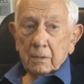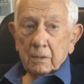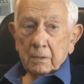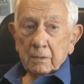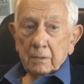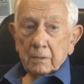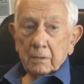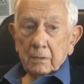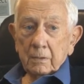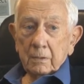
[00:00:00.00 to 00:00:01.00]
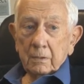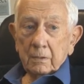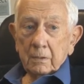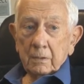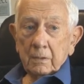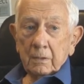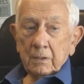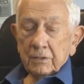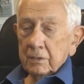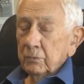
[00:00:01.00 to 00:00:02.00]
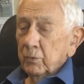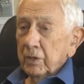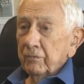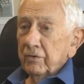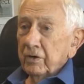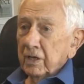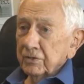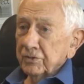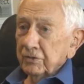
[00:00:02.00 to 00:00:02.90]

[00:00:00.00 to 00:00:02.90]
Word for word: and and and whatever else.